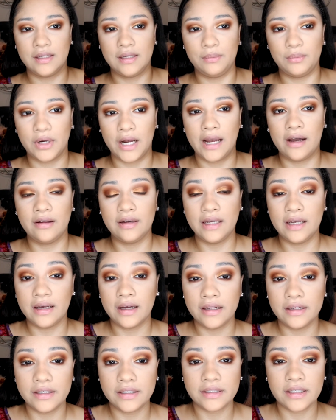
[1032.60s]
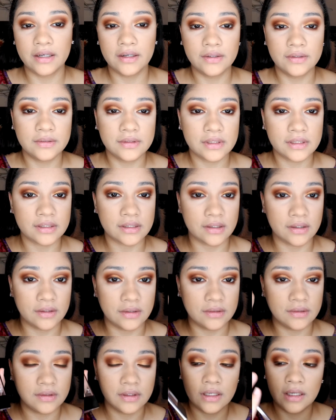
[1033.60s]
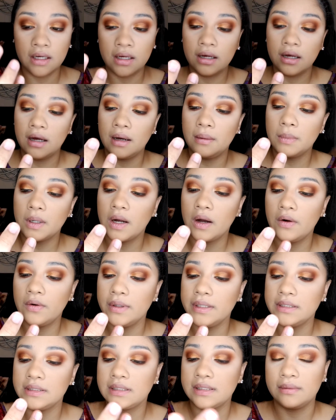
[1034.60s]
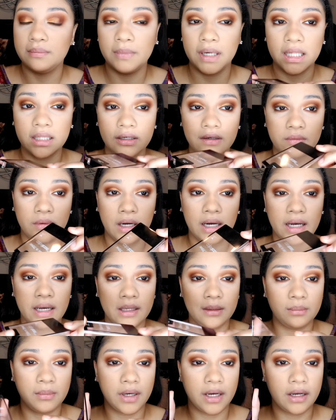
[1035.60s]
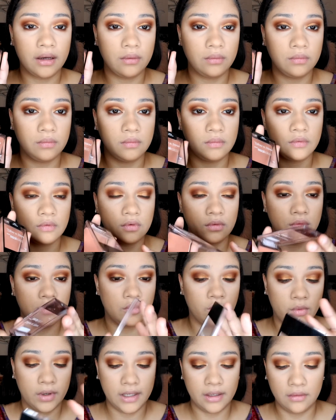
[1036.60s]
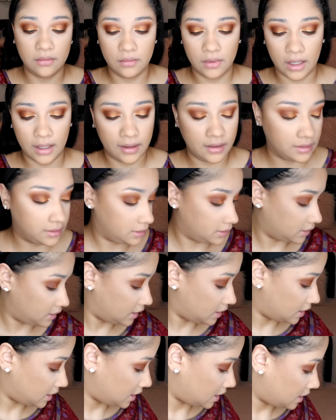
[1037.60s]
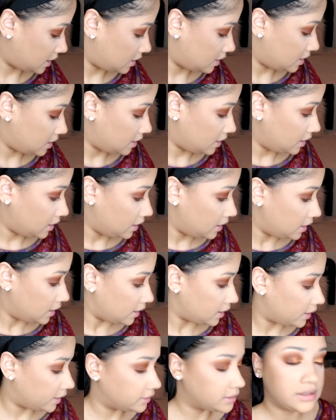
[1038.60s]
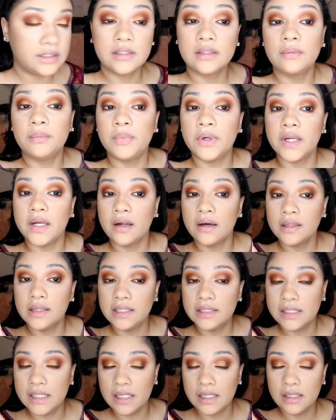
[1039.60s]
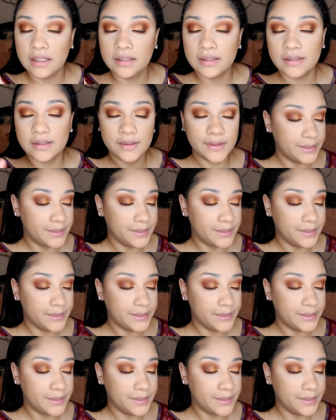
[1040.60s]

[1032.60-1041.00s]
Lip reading: browny undertones, so I'm gonna go into Mellow Wine by Wet n Wild and just put it on the cheeks.